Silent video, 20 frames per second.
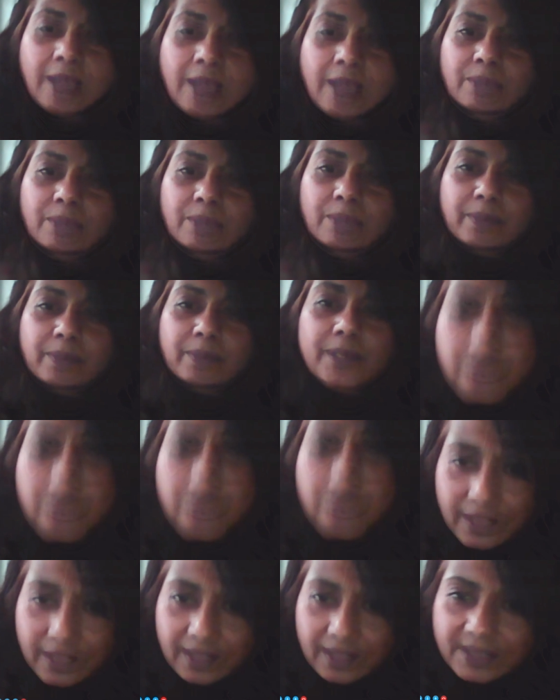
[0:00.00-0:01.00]
People don't
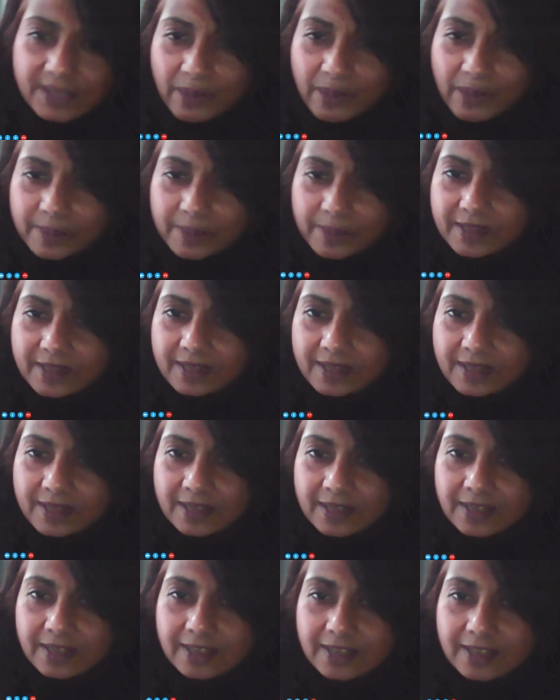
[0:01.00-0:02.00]
think these weapons
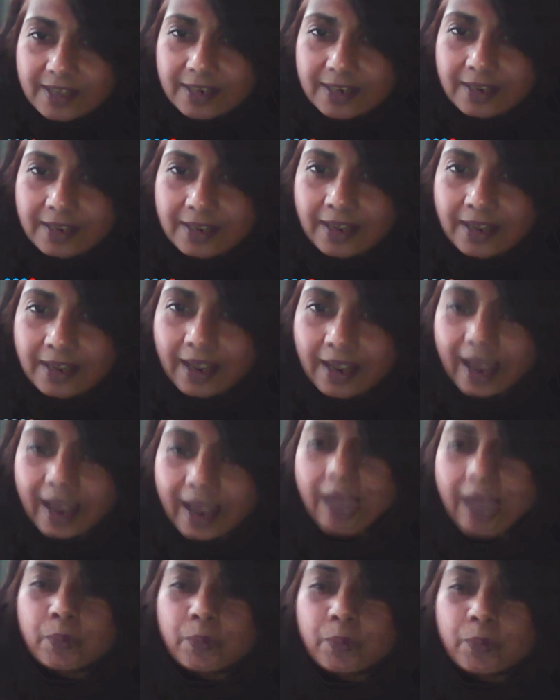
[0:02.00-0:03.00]
exist.
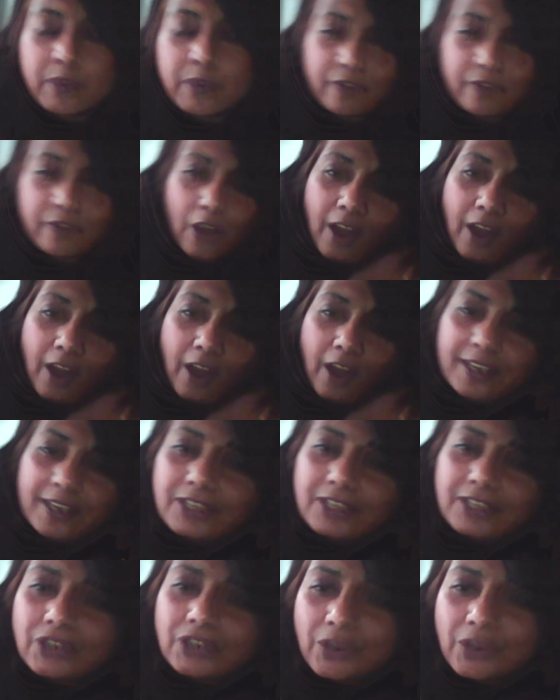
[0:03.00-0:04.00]
And we've got,
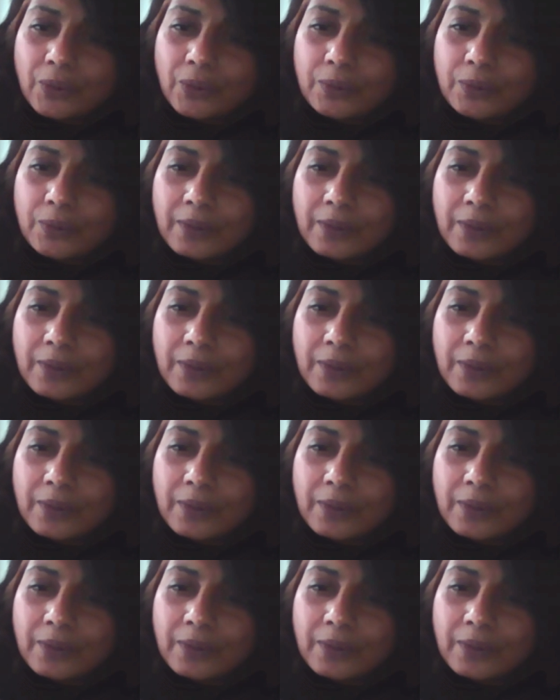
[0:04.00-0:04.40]
you know,